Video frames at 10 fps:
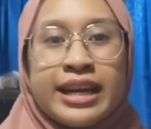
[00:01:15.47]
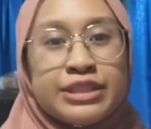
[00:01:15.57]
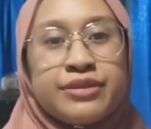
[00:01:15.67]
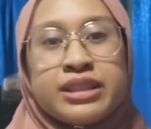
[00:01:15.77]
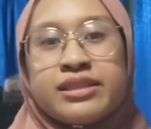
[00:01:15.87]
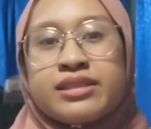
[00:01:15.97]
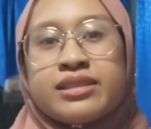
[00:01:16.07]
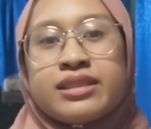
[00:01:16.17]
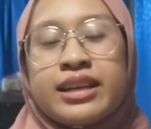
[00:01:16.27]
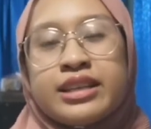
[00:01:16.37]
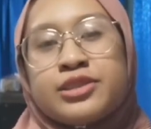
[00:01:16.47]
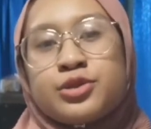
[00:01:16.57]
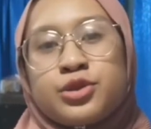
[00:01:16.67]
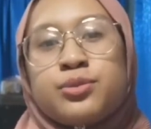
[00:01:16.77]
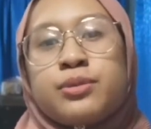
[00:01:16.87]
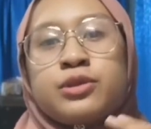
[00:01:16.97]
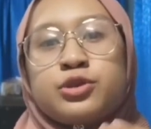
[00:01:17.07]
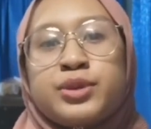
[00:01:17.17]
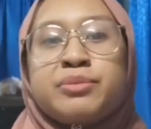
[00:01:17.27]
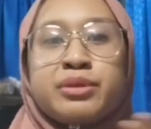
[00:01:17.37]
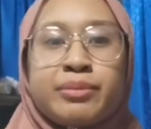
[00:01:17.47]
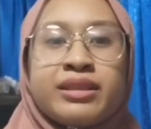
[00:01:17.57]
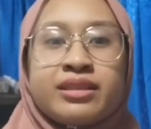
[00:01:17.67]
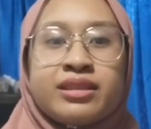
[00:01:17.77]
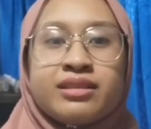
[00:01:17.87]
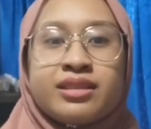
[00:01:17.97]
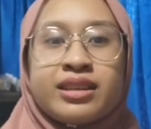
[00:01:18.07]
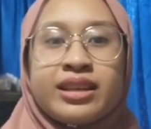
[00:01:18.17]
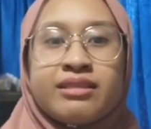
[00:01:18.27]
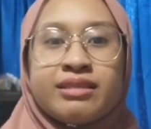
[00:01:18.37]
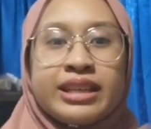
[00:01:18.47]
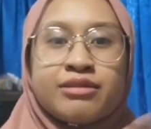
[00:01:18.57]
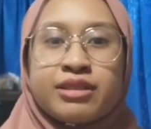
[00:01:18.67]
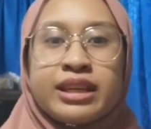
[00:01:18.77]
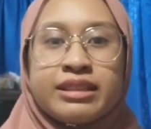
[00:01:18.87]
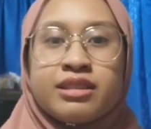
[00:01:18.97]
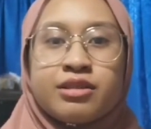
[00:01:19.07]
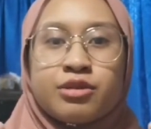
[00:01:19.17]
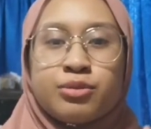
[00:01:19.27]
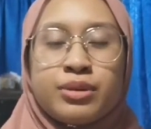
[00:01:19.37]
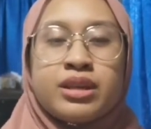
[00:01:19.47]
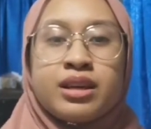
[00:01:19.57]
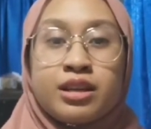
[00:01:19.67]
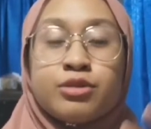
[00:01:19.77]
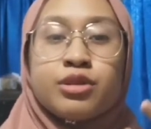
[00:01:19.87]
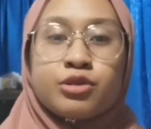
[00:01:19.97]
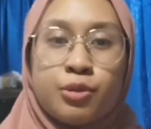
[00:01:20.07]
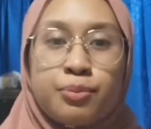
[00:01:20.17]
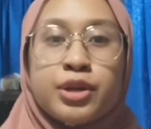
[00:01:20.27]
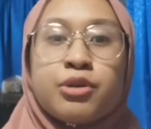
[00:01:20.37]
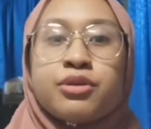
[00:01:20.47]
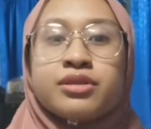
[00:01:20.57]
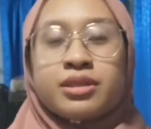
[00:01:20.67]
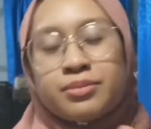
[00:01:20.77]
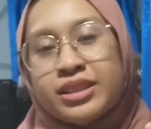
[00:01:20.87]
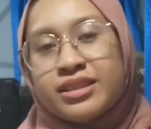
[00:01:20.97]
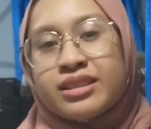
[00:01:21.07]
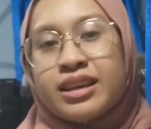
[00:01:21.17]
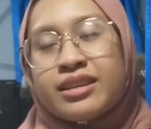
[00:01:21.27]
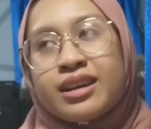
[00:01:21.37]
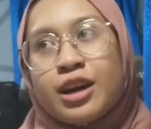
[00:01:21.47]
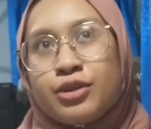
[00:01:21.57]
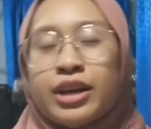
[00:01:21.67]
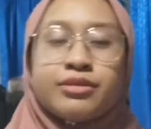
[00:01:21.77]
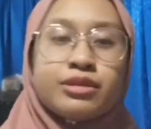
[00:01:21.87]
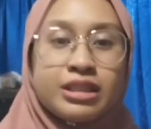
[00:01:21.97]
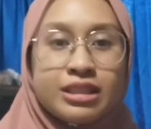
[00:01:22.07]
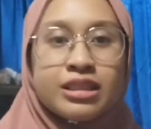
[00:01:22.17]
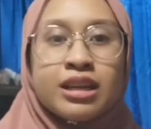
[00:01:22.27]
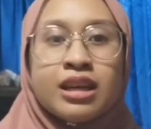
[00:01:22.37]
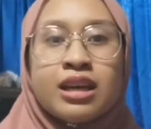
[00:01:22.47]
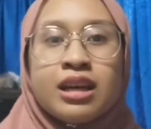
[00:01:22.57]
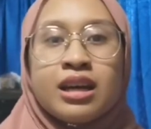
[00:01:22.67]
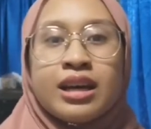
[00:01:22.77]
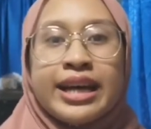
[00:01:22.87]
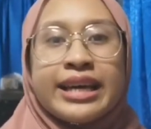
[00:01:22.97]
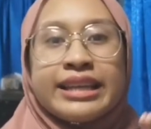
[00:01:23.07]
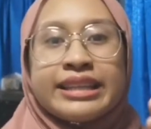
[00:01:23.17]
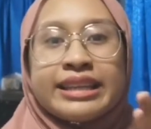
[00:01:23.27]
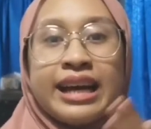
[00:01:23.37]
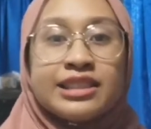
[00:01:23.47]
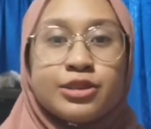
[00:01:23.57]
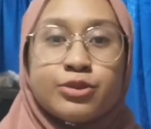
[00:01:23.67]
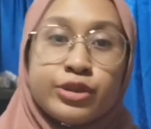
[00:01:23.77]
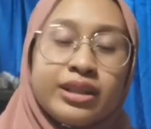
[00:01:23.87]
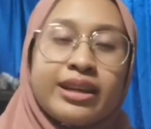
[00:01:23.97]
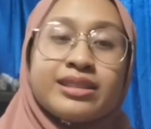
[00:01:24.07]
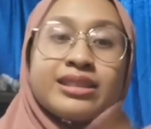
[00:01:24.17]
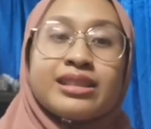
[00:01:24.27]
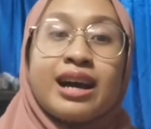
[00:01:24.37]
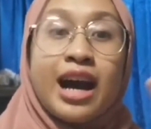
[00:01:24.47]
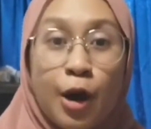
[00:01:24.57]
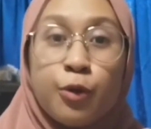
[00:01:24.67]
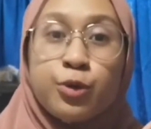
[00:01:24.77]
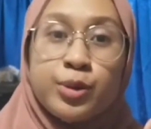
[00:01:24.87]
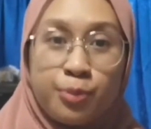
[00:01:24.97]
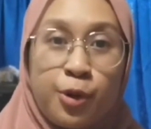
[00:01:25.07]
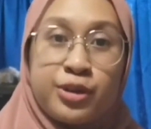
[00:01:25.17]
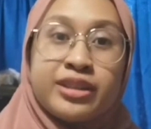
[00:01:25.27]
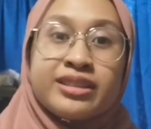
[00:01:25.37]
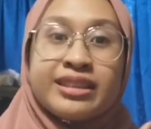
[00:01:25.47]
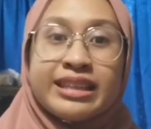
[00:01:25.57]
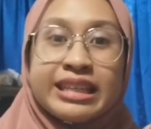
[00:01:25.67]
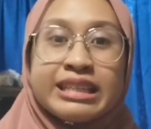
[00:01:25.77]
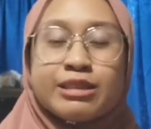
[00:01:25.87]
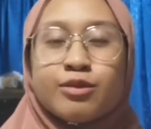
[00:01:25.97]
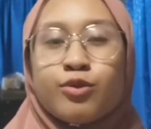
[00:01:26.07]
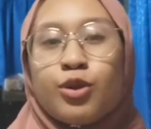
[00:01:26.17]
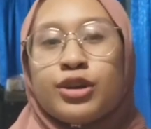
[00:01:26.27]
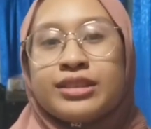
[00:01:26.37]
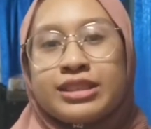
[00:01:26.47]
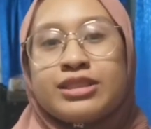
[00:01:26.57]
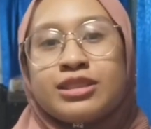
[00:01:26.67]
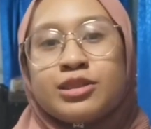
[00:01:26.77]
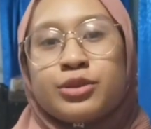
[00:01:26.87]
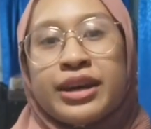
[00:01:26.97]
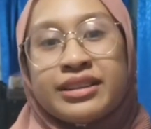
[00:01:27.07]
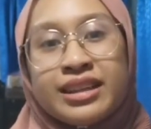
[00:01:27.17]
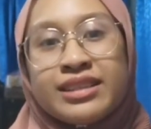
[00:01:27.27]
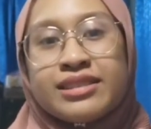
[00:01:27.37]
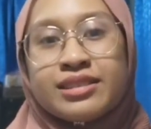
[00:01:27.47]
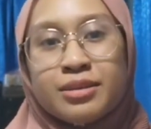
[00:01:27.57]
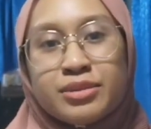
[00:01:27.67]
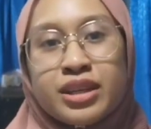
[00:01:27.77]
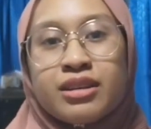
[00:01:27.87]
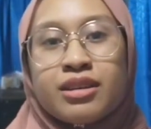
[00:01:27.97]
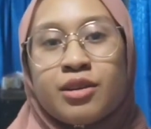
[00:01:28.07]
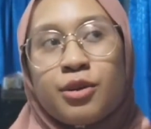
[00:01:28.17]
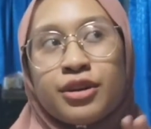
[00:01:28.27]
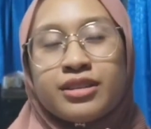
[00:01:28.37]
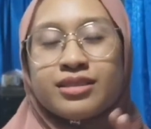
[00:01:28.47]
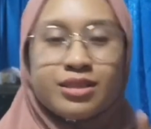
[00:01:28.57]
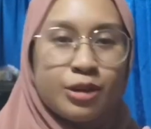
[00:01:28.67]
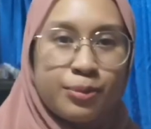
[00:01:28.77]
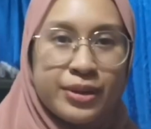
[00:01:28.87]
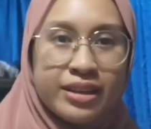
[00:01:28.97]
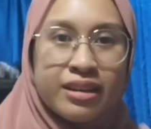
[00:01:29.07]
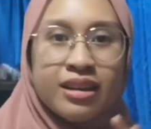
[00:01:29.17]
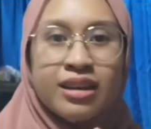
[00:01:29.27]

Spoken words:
activities that is suitable to be implemented and that is related to the topic or subject that I will have to teach. And I just realized how important it is for a teacher to analyze the subject or the topic